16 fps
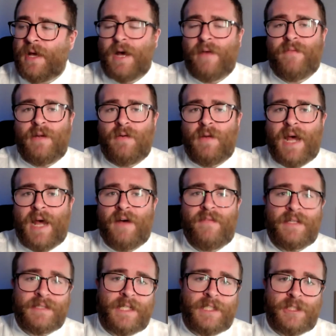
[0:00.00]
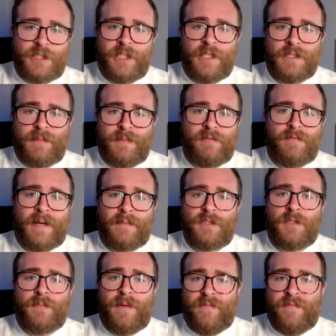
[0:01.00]
and then how that's actually going to be
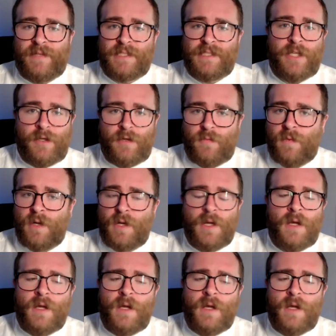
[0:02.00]
wrapped up in this new